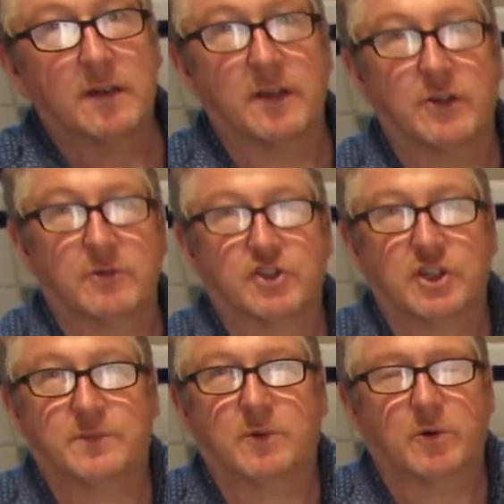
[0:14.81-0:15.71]
They do a
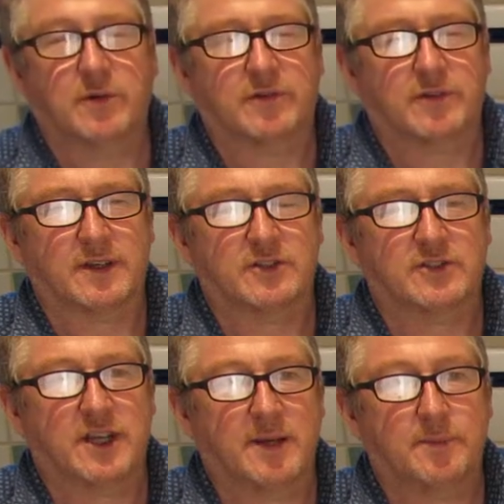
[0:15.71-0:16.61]
cheaper one for I think
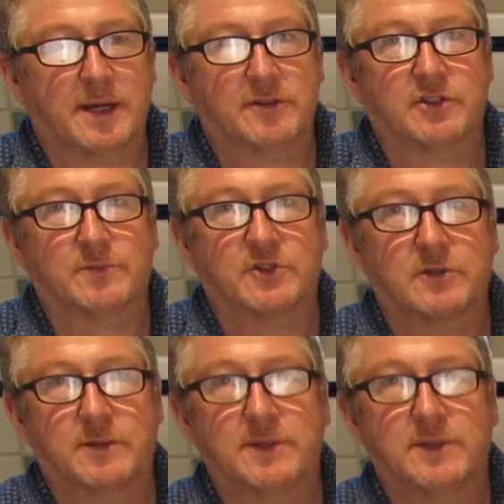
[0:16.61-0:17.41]
£10 a square